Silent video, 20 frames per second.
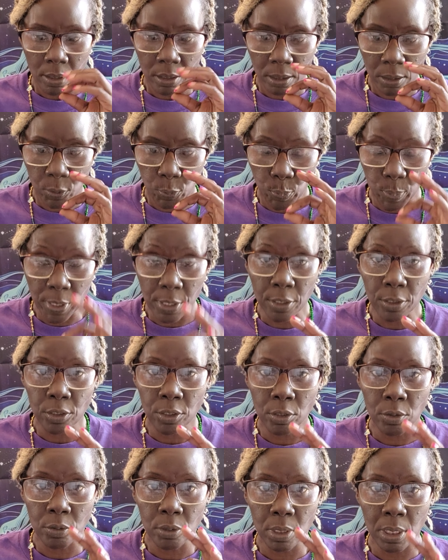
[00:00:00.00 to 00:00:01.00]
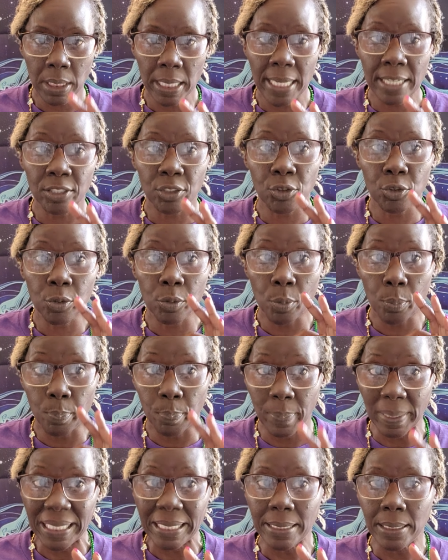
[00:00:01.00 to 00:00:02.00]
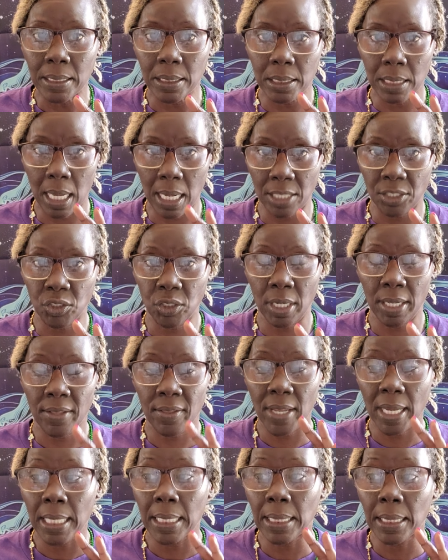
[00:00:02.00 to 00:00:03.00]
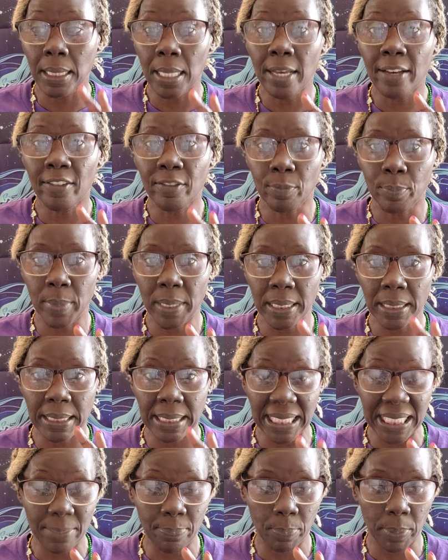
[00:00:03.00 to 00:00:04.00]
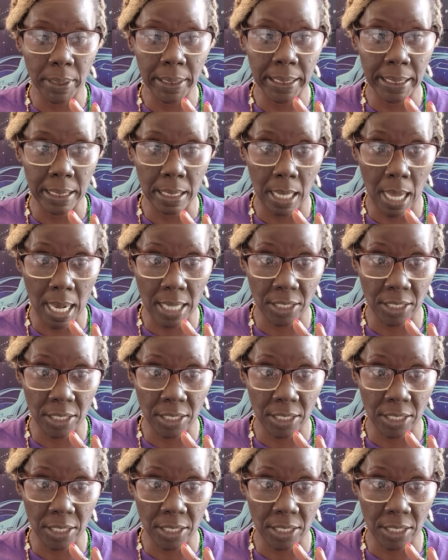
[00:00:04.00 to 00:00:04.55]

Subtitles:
spiritual celestial beings, Ashe, that love me deeply,